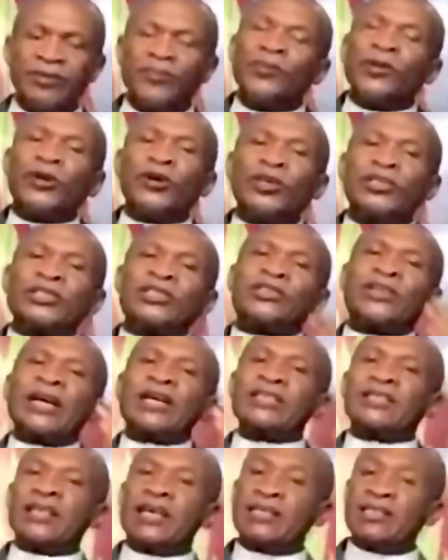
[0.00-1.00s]
because
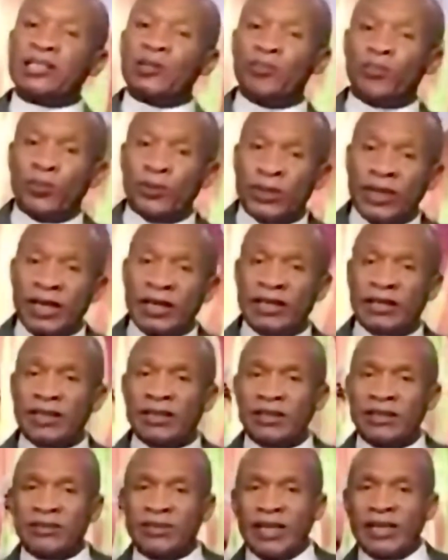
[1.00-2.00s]
Christ has imputed
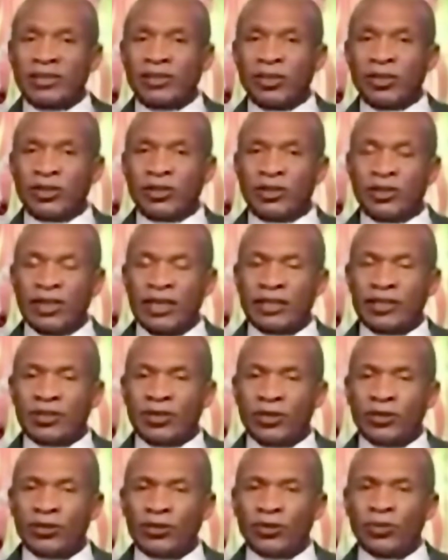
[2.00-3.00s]
righteousness
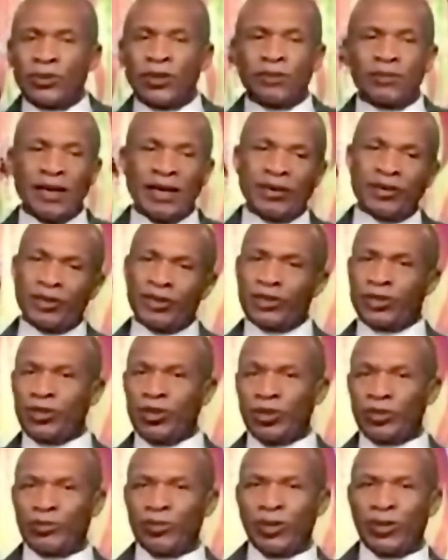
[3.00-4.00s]
unto me, my own is
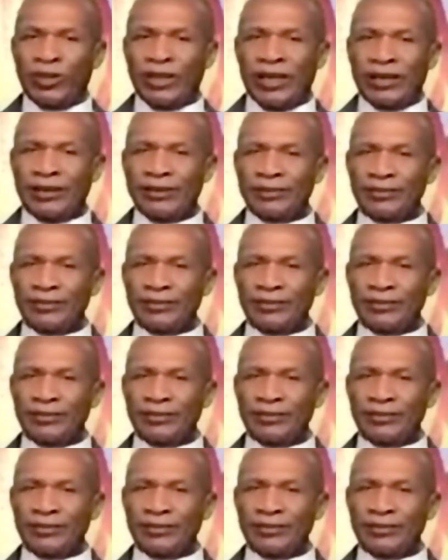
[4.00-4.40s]
not murder.